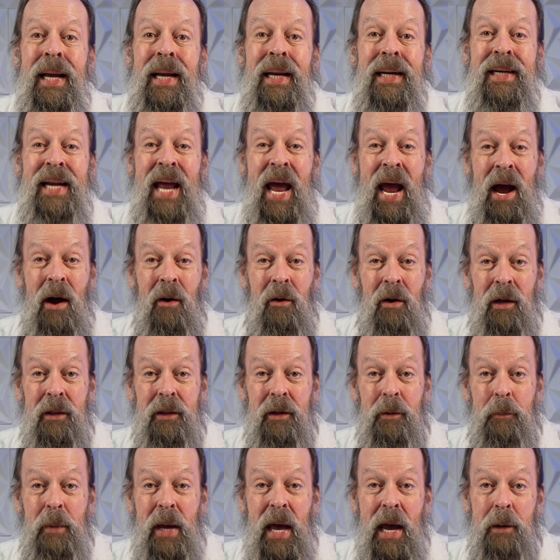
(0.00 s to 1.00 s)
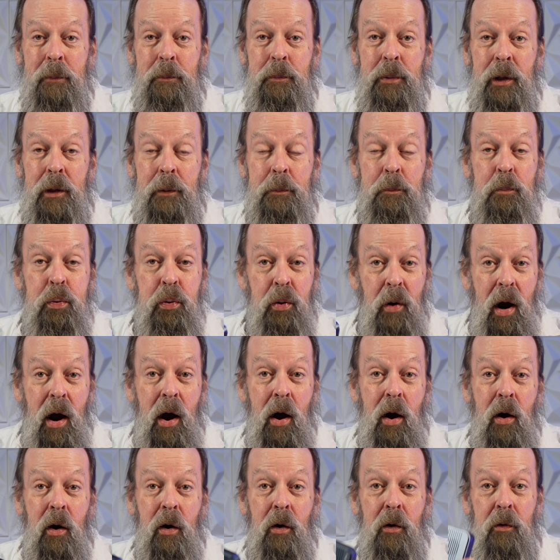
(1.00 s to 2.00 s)
now on the MacBook
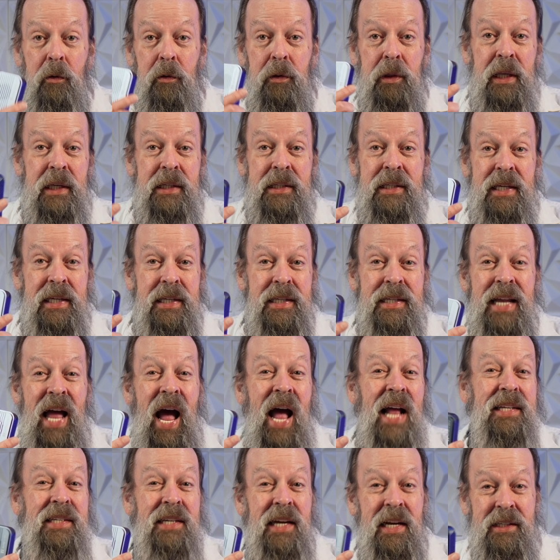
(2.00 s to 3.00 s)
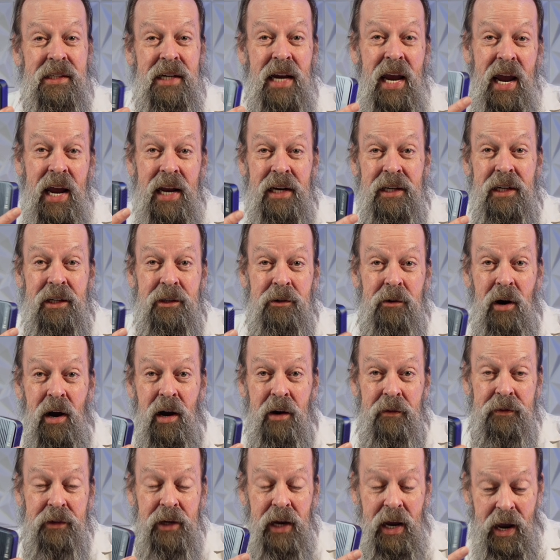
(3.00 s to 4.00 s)
Pro, this is not such a handy
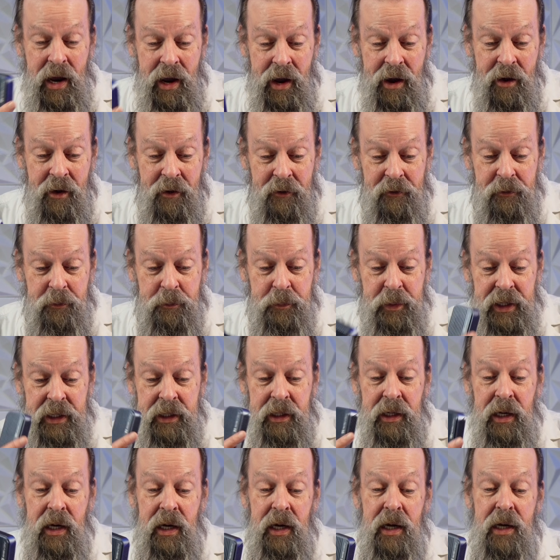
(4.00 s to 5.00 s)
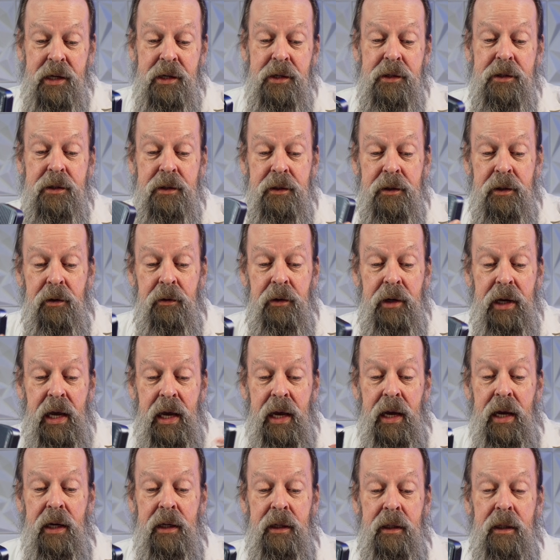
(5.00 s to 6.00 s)
drive to have because you
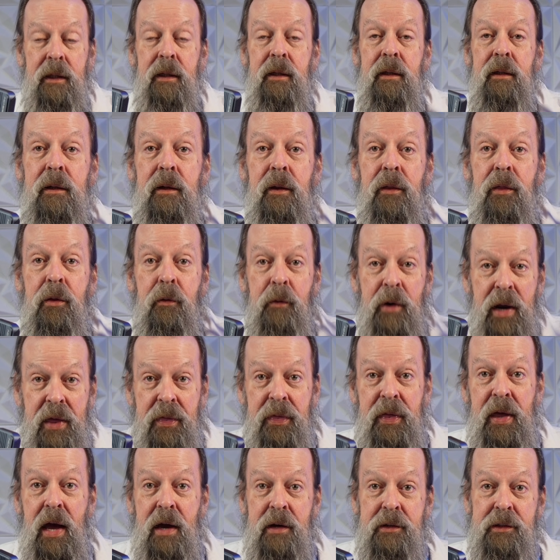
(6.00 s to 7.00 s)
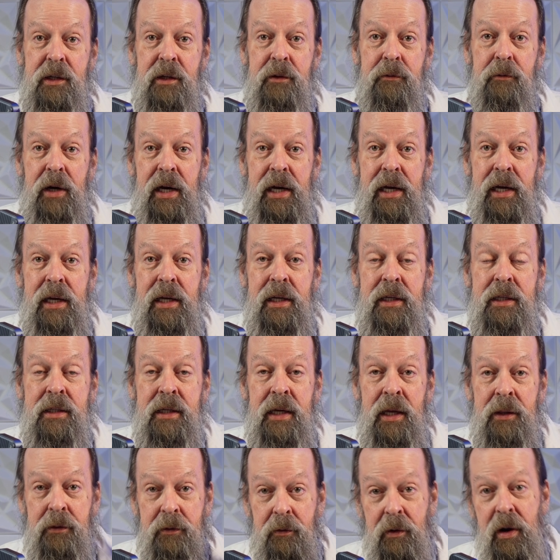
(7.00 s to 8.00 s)
get 3,000 reads
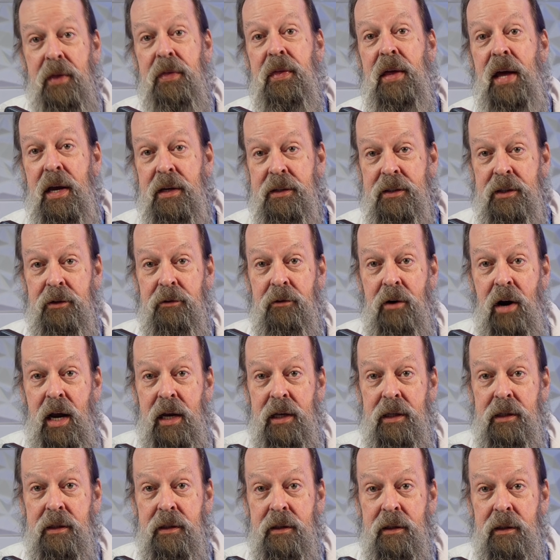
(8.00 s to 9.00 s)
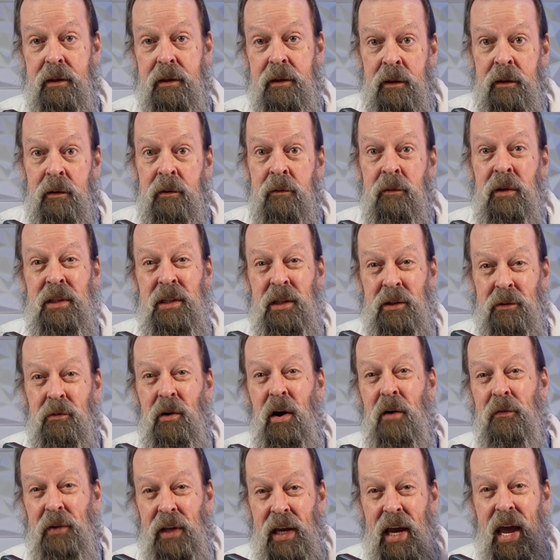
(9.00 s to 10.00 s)
and 3,000 writes, which is
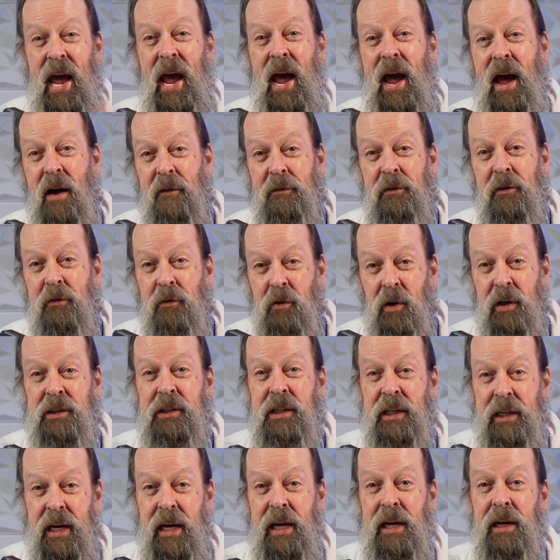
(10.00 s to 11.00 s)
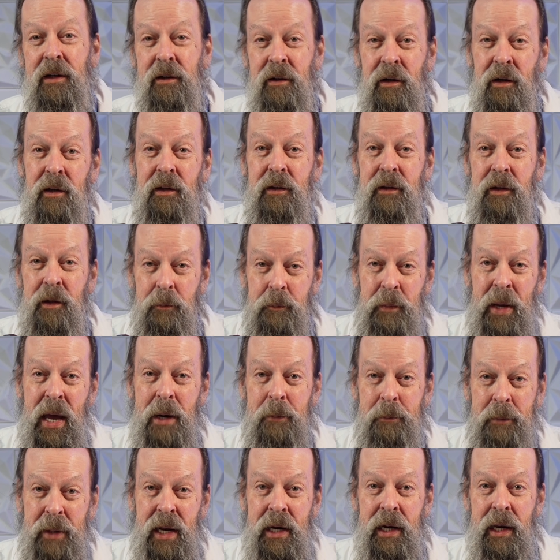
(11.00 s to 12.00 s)
roughly half of what you get on the
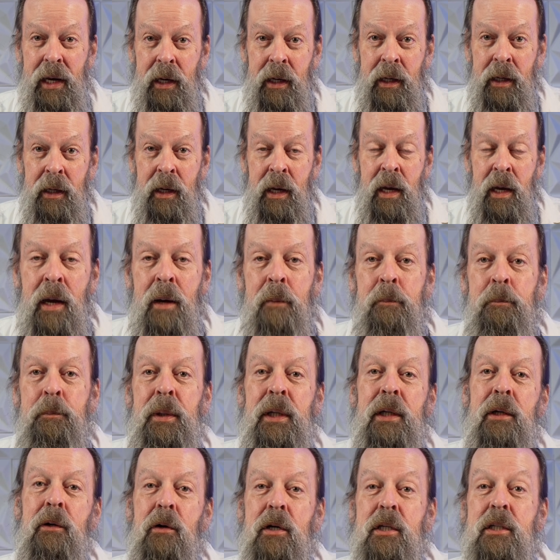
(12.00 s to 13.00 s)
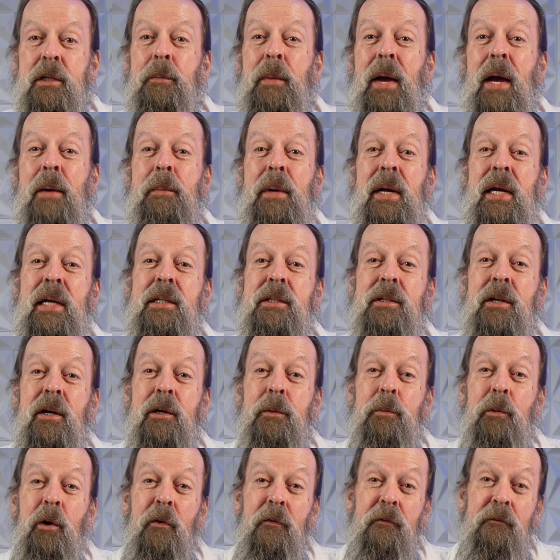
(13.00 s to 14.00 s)
Mac Mini. But of course, the Mac Mini is
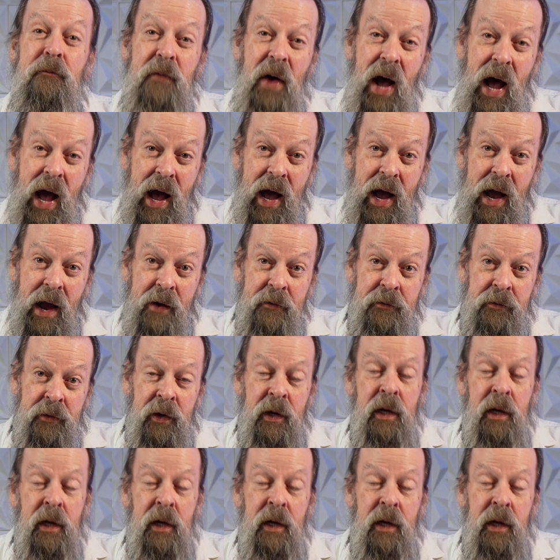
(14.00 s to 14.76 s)
Thunderbolt 5,